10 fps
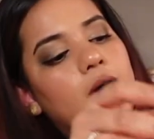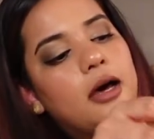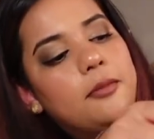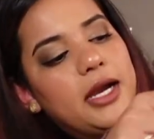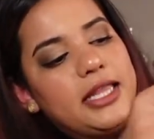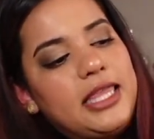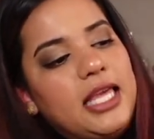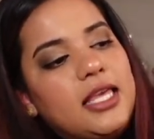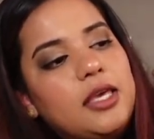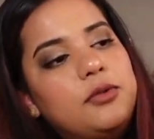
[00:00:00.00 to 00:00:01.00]
I
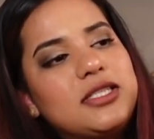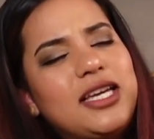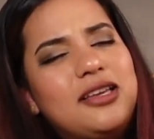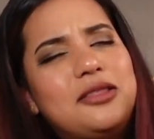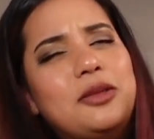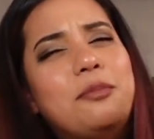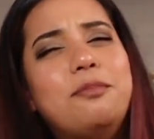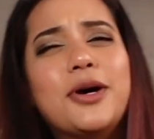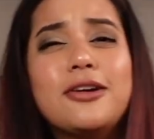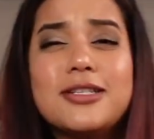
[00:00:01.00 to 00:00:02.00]
think it was like the
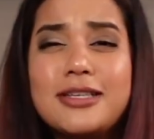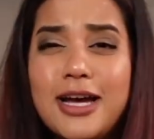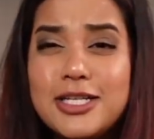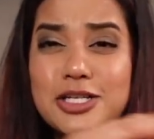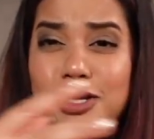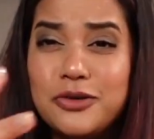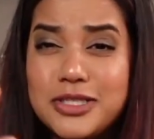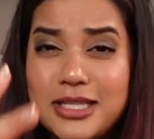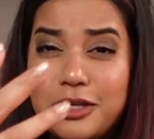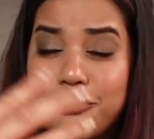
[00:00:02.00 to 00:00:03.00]
butterscotch
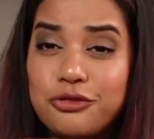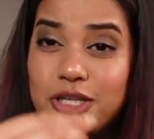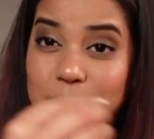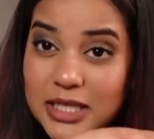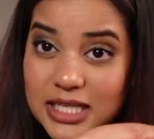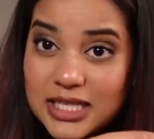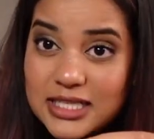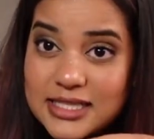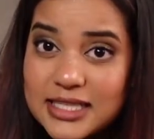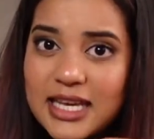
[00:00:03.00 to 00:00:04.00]
notes and the
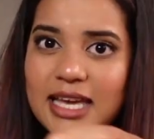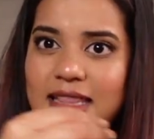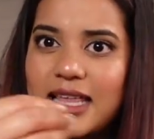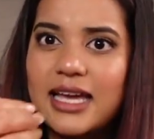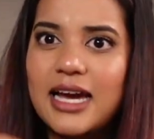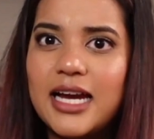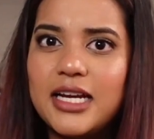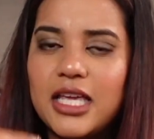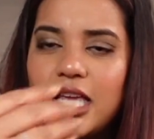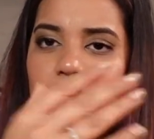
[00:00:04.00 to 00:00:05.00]
creaminess that
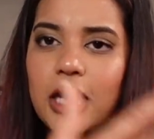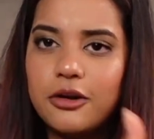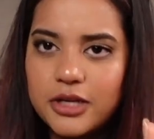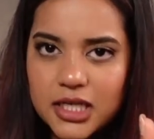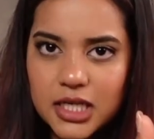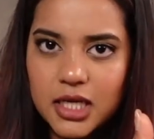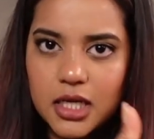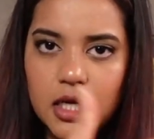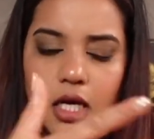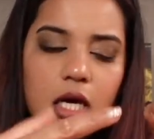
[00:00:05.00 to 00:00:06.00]
kind of carried
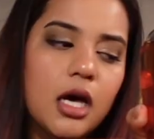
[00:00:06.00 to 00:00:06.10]
it